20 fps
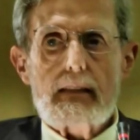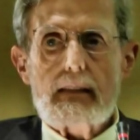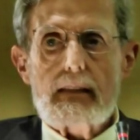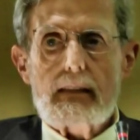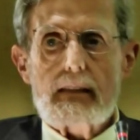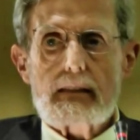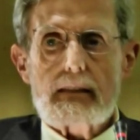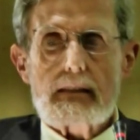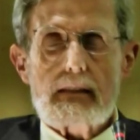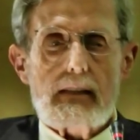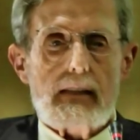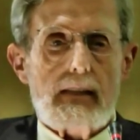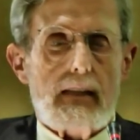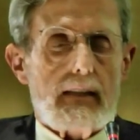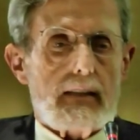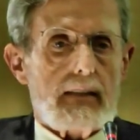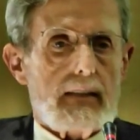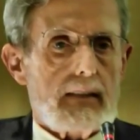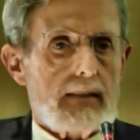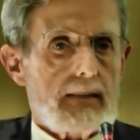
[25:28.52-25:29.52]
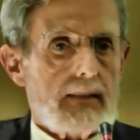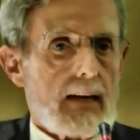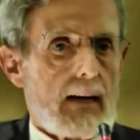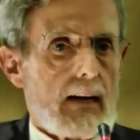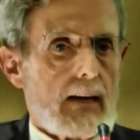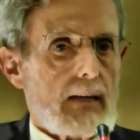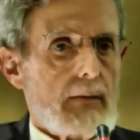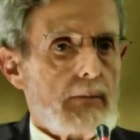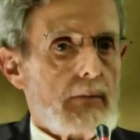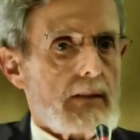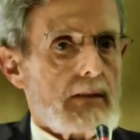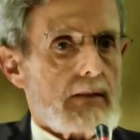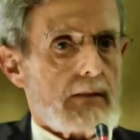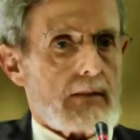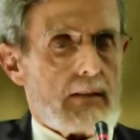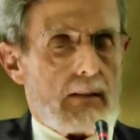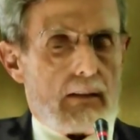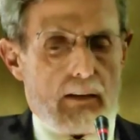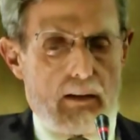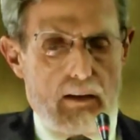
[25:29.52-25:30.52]
is the
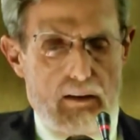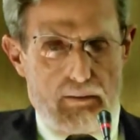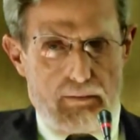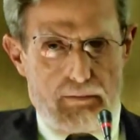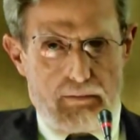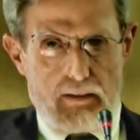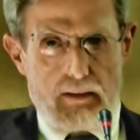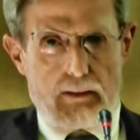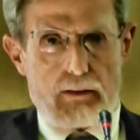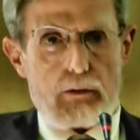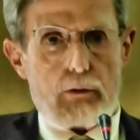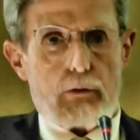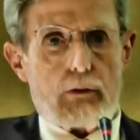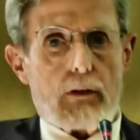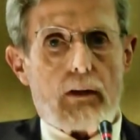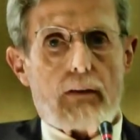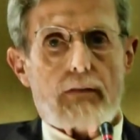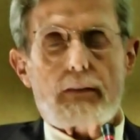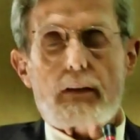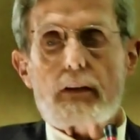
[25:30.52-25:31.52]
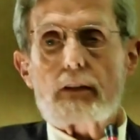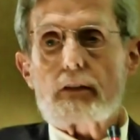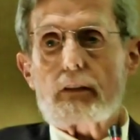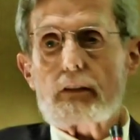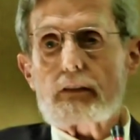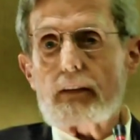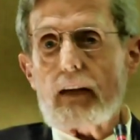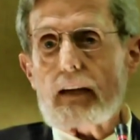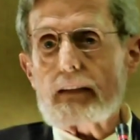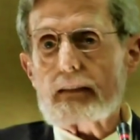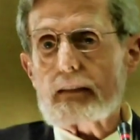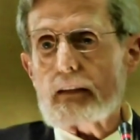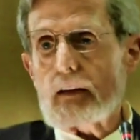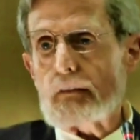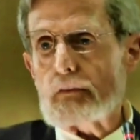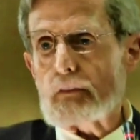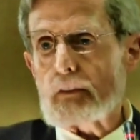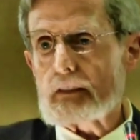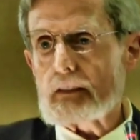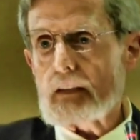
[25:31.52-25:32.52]
sacraments of the new covenant are necessary for